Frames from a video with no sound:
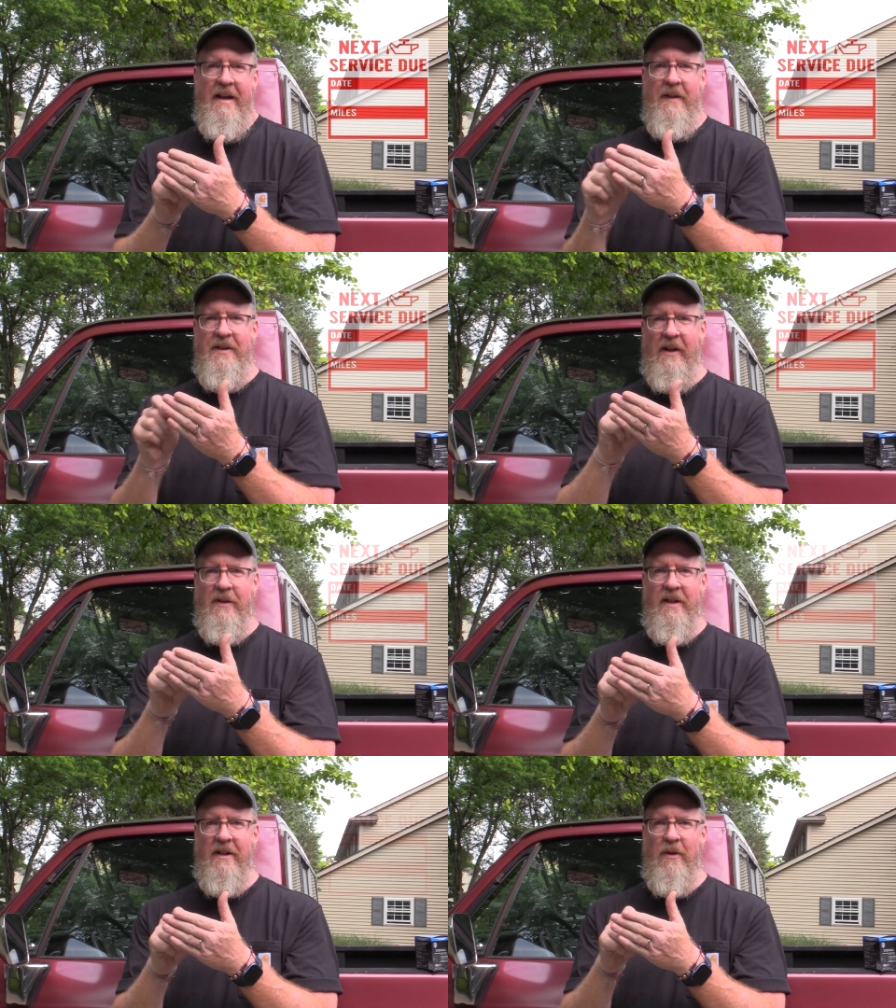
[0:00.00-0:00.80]
And the sticker
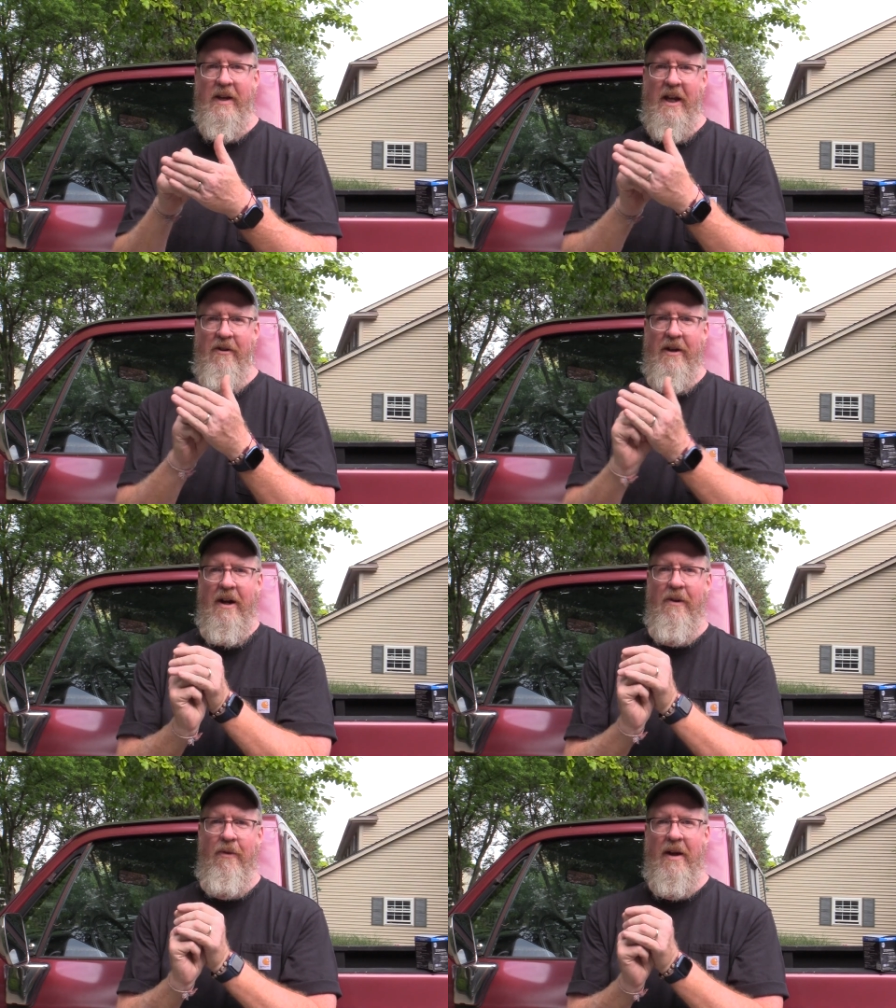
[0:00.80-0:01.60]
says, okay, you're at
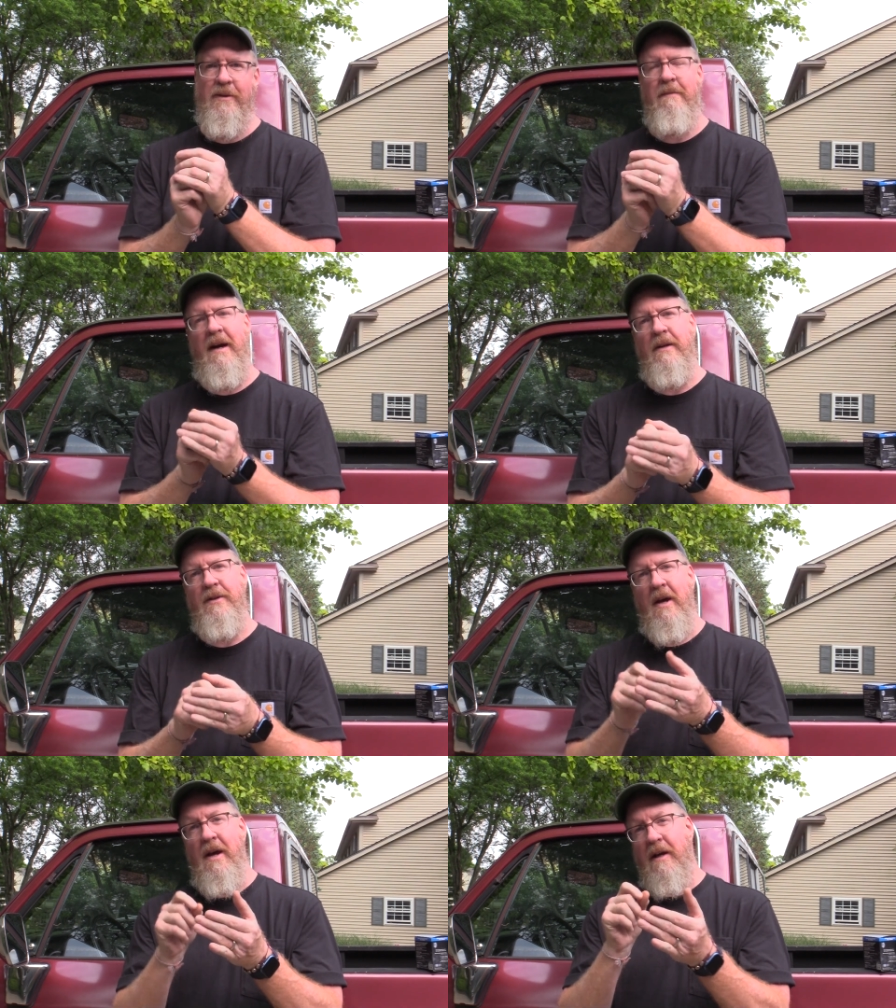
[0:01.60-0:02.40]
100,000
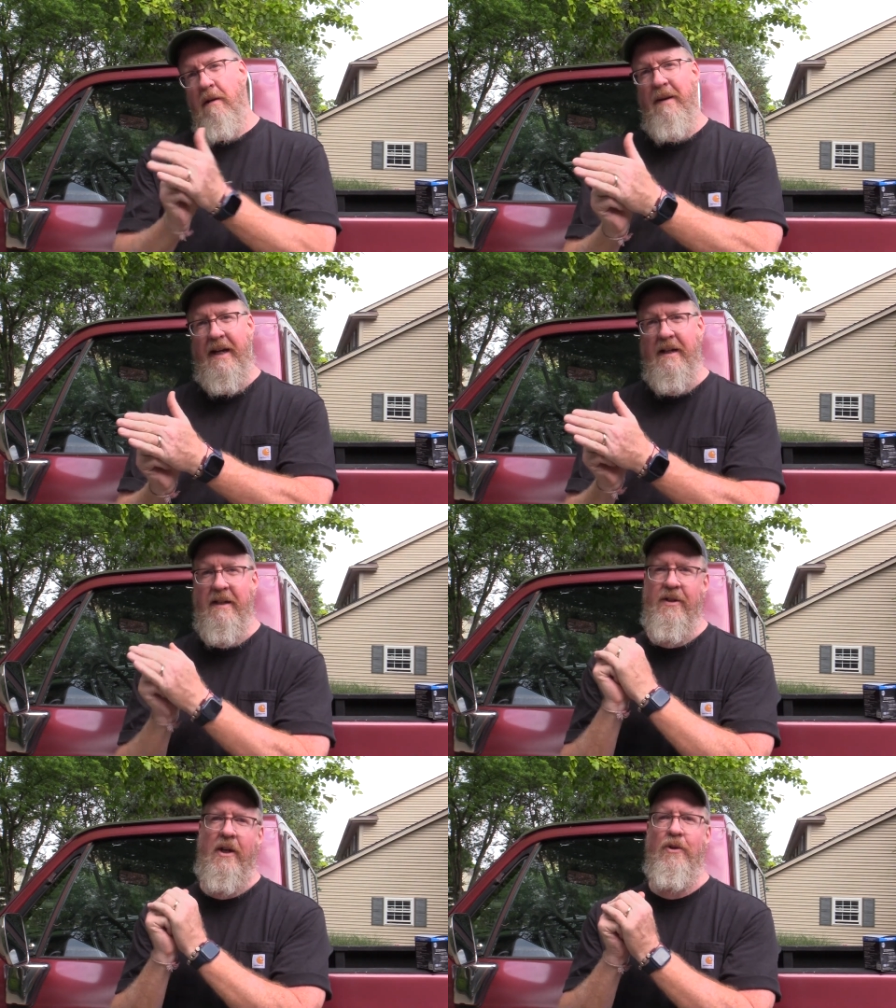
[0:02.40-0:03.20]
miles, come back
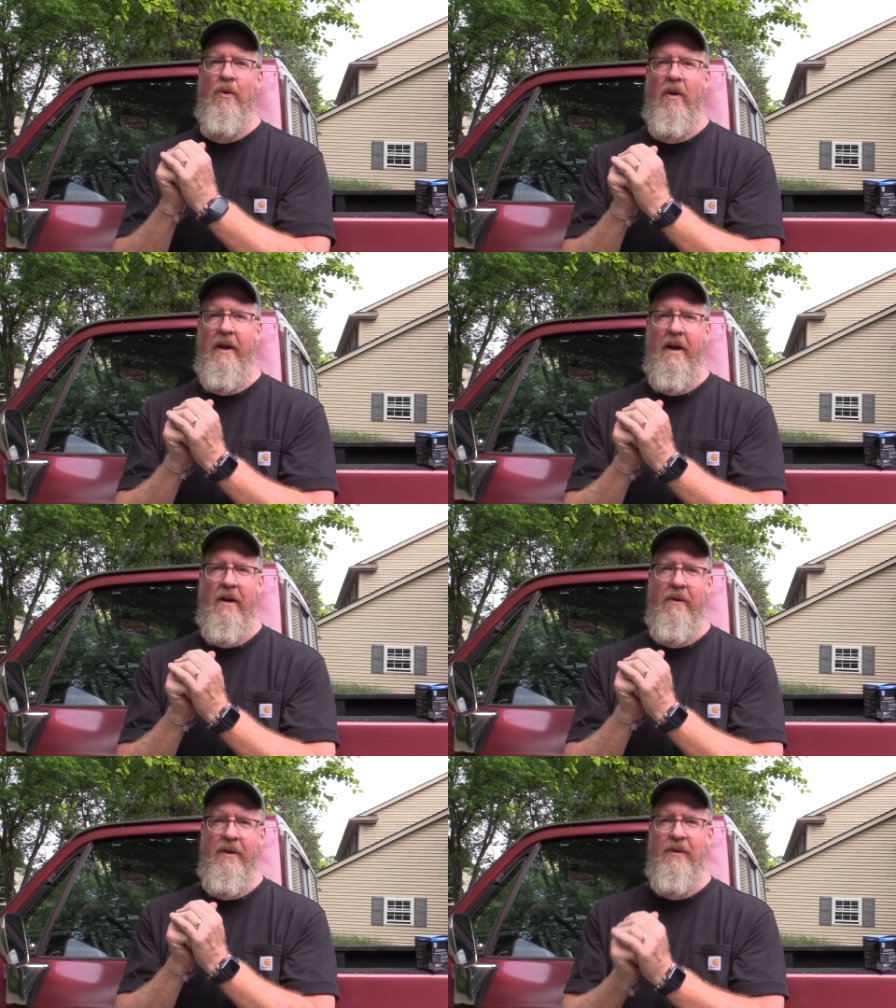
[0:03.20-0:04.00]
and change your oil at
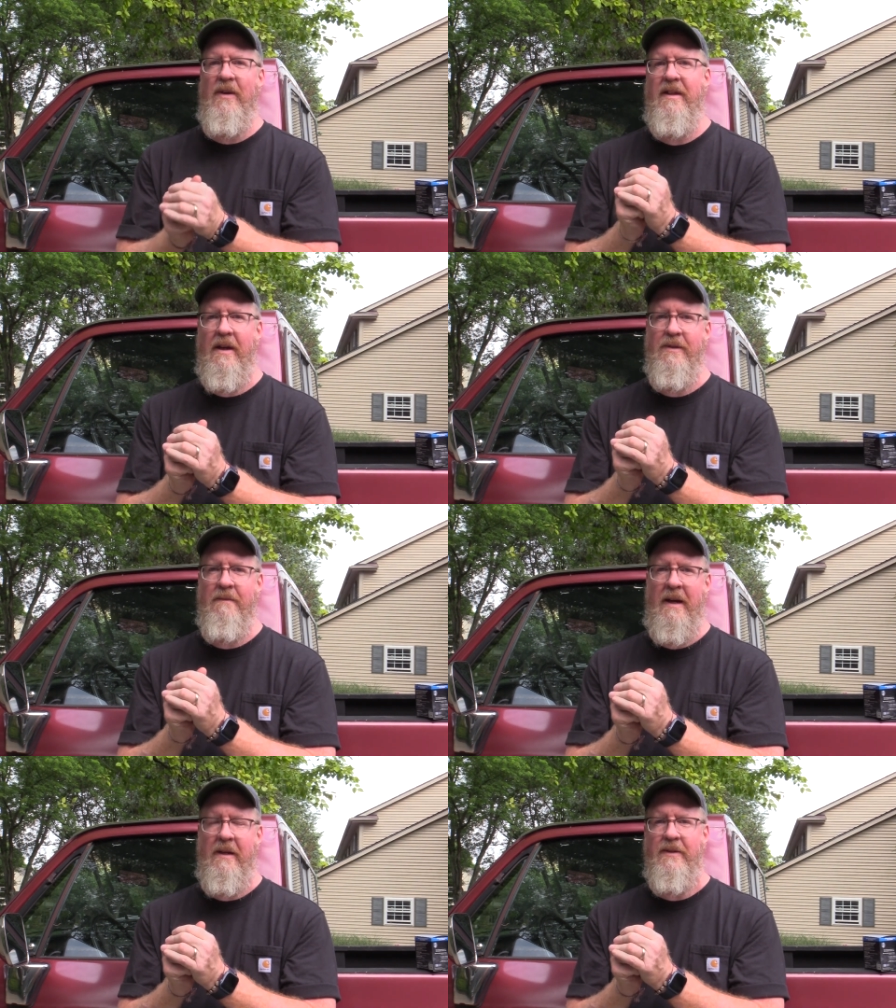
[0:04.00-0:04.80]

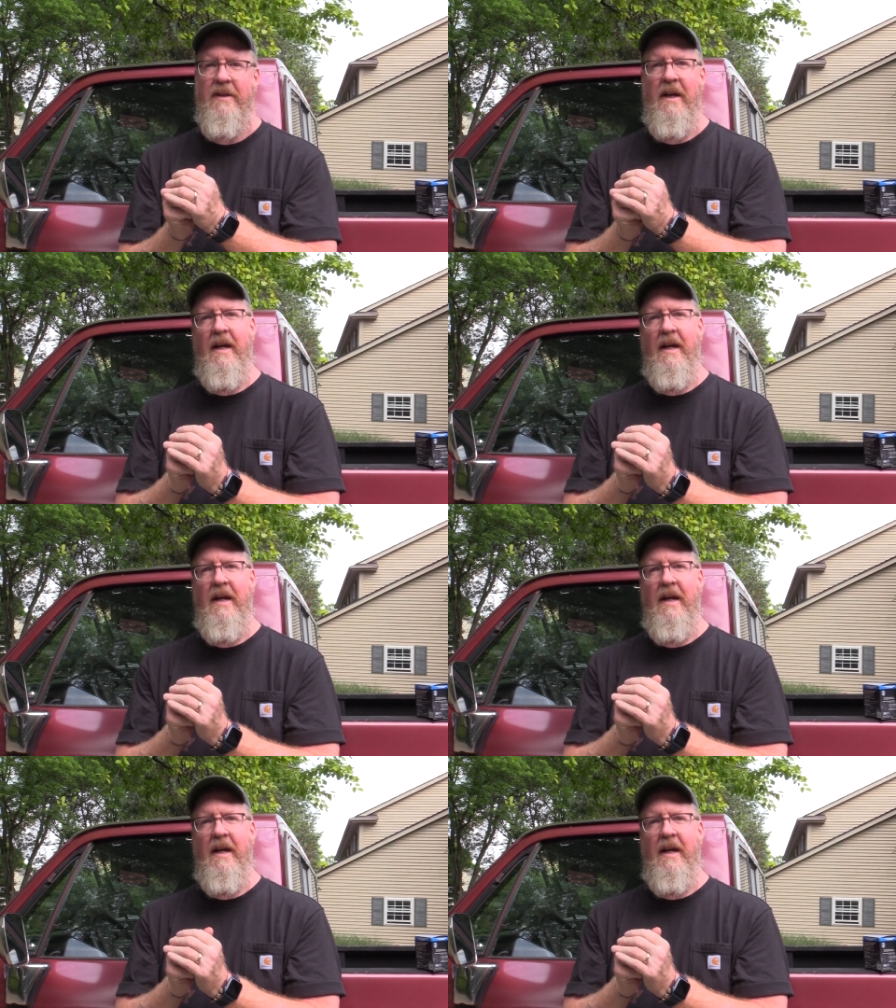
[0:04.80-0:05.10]
103,000 miles.